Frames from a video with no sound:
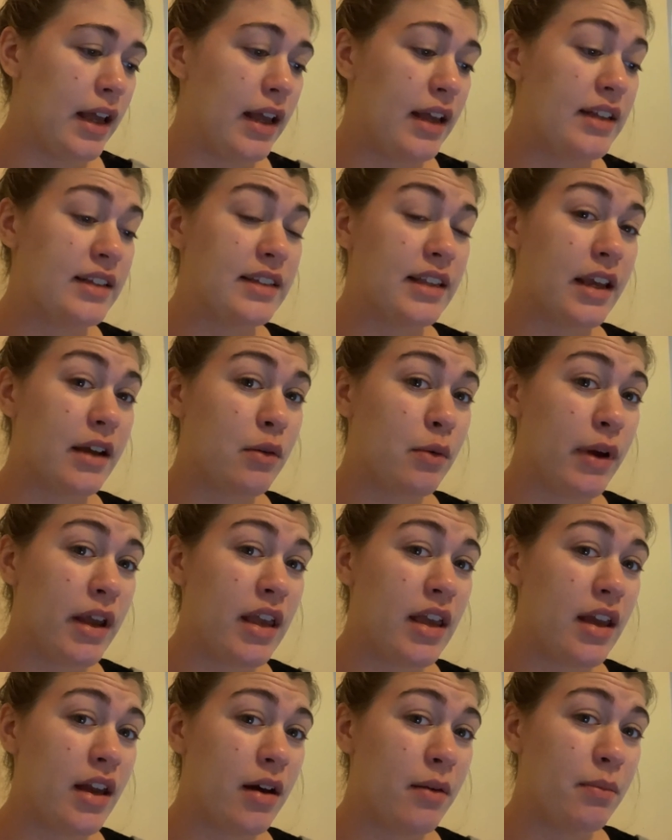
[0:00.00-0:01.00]
It's like
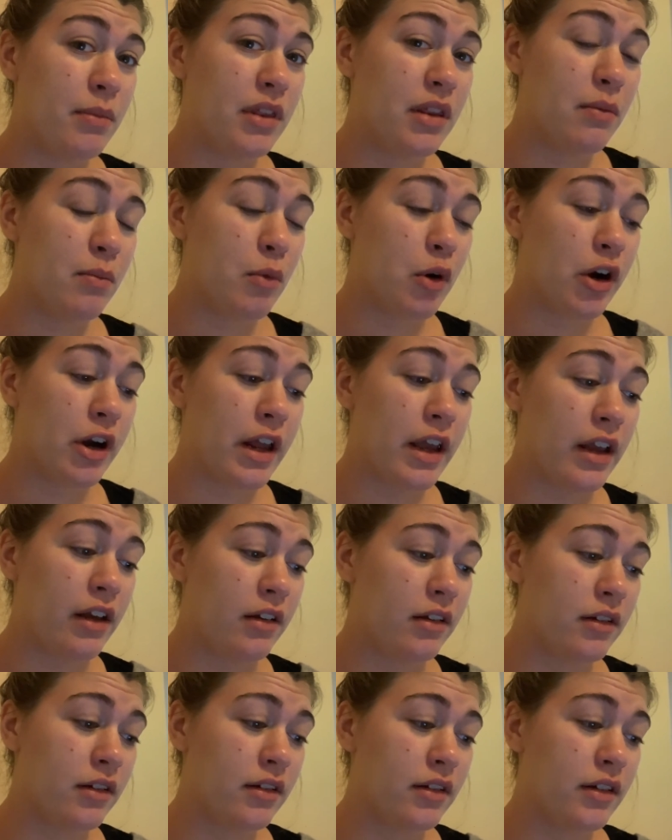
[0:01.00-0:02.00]
waking up in the
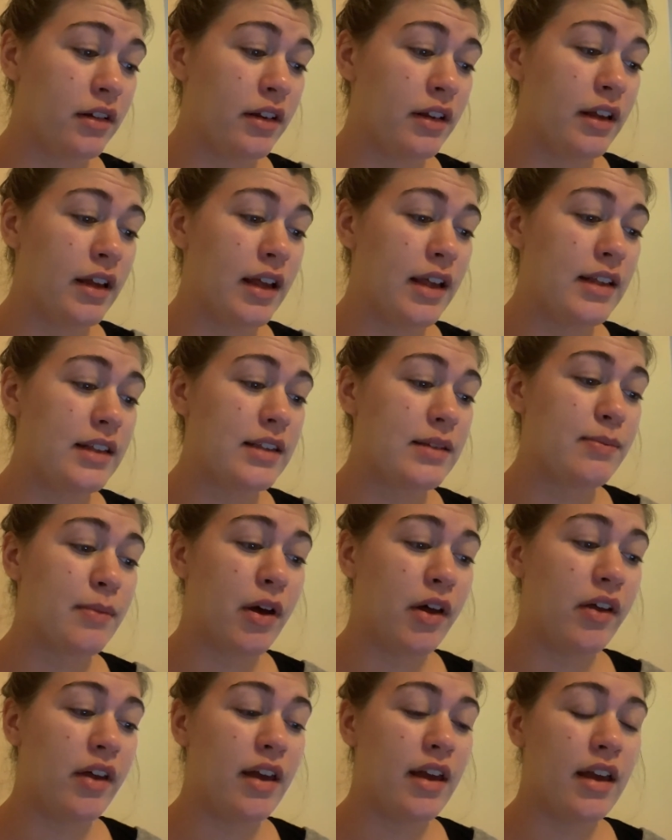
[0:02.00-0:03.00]
morning and
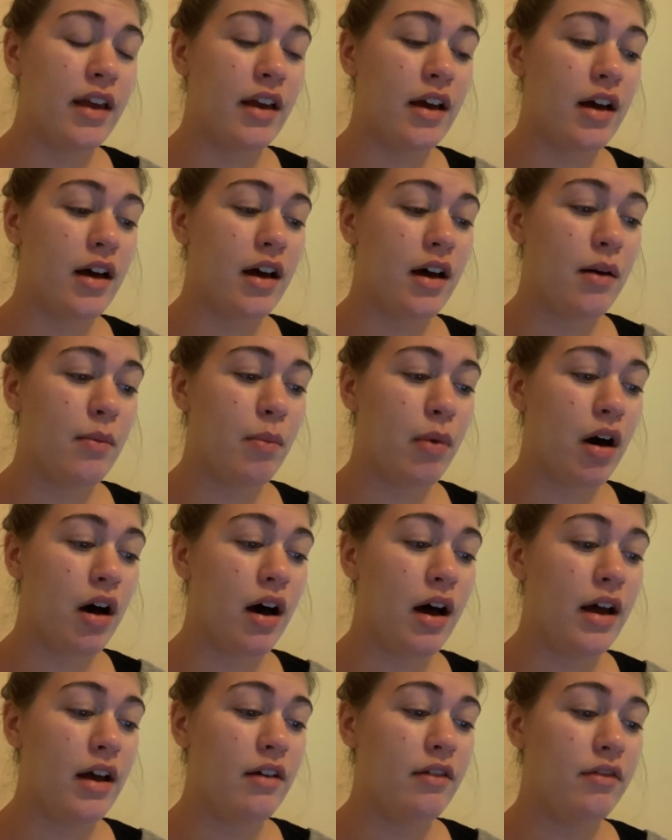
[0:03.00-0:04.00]
smelling a
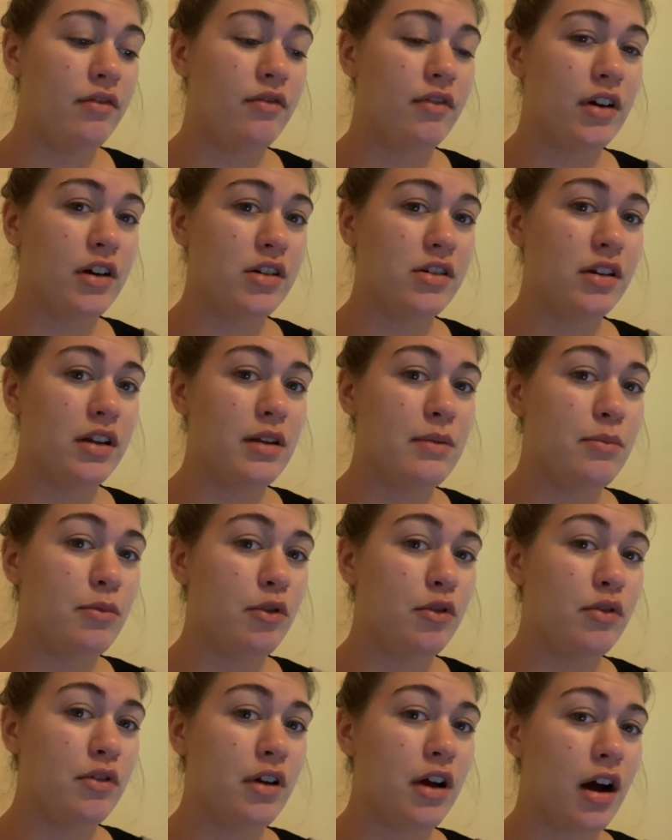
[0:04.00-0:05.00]
pot of freshly
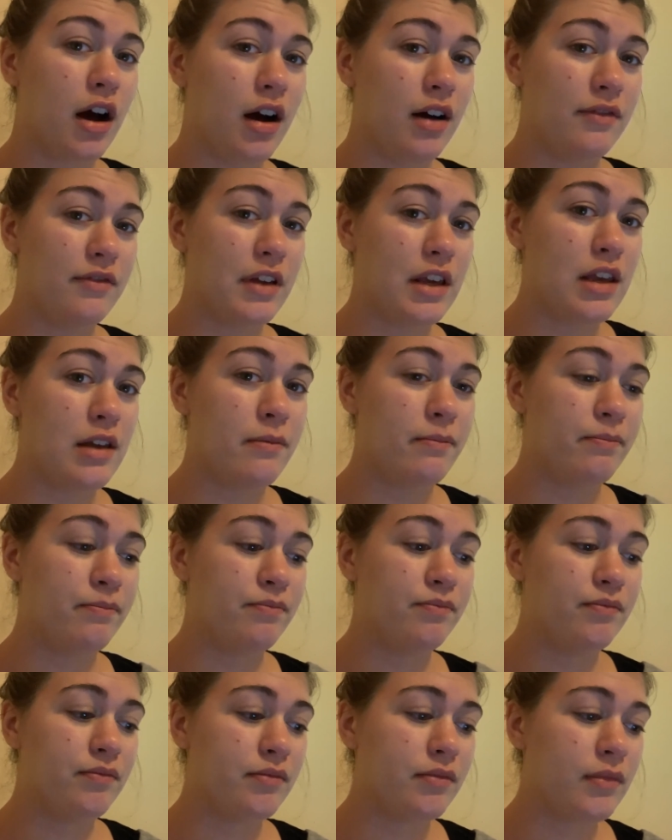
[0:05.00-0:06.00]
brewed coffee.
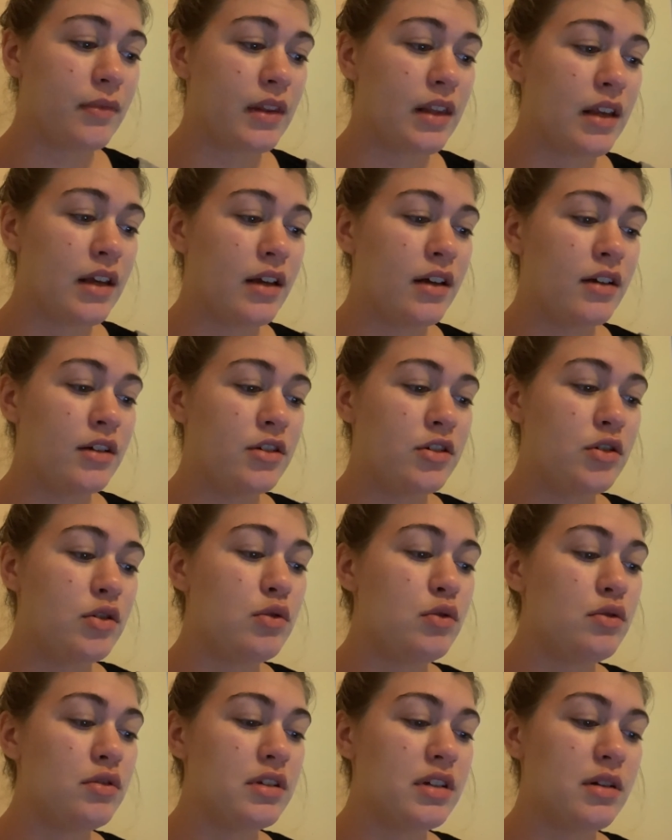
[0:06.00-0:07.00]

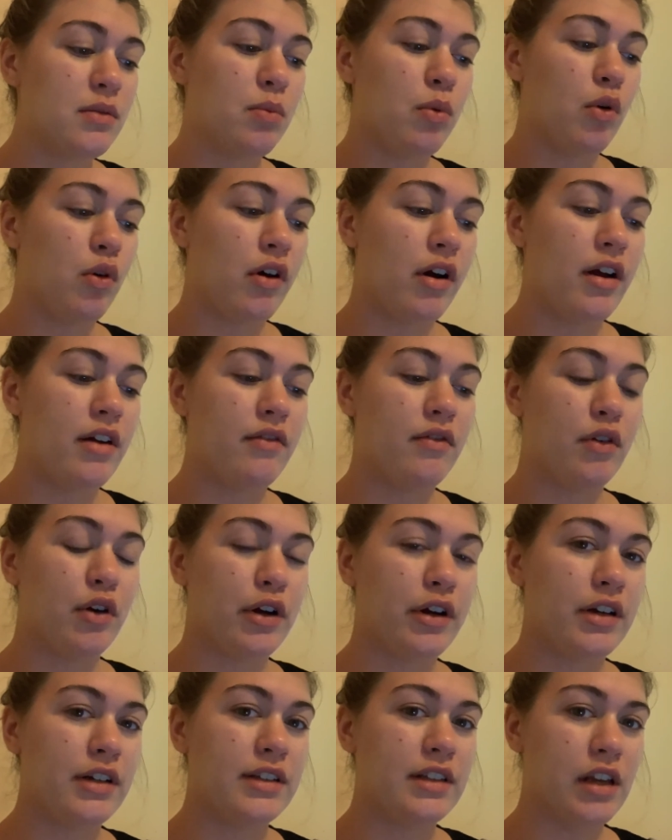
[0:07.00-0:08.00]
Choose to pour it for
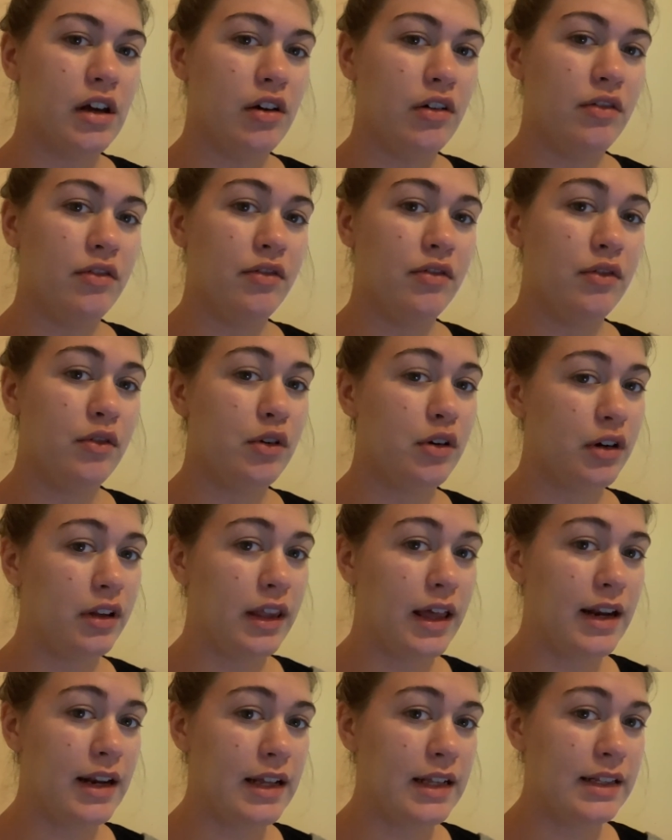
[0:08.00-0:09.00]
yourself or
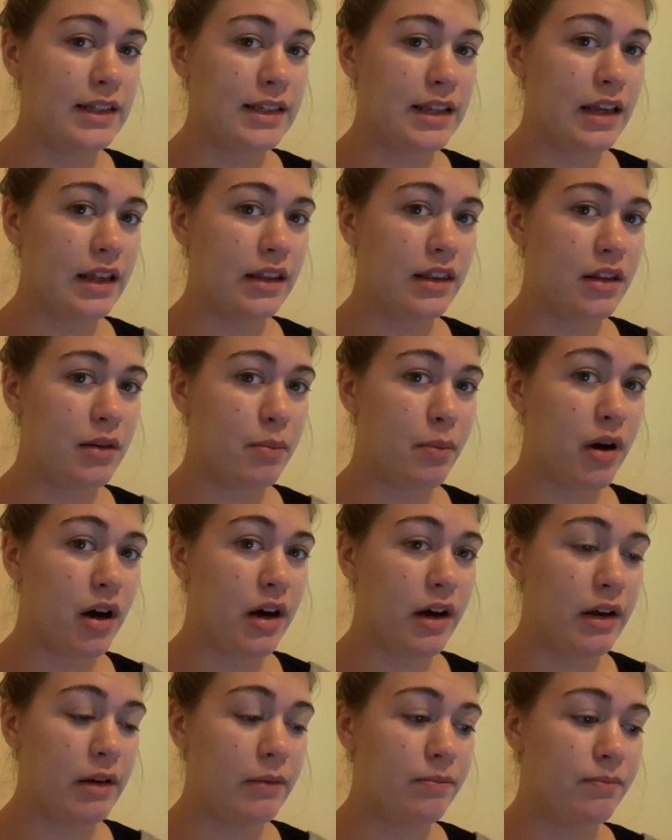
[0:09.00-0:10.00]
let it sit in the
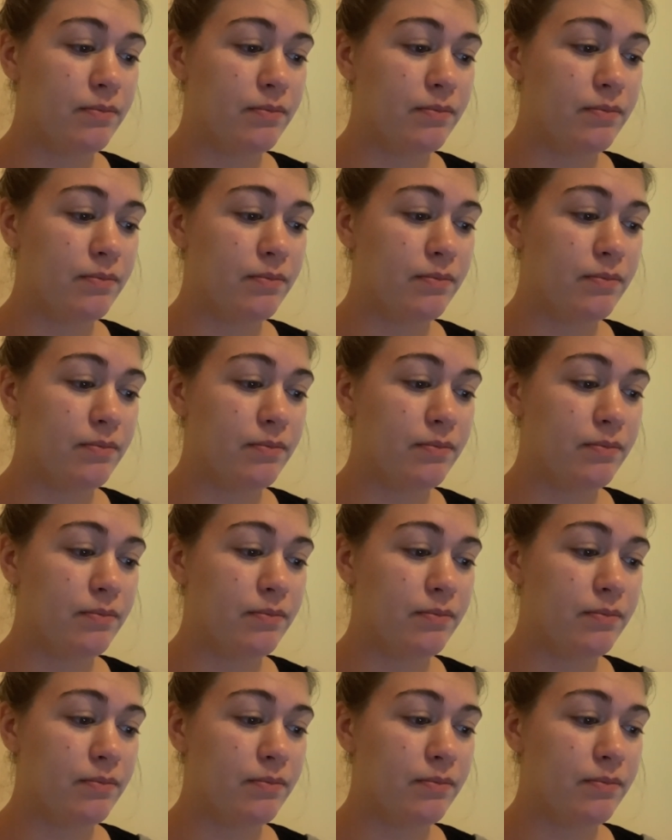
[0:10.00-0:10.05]
pot.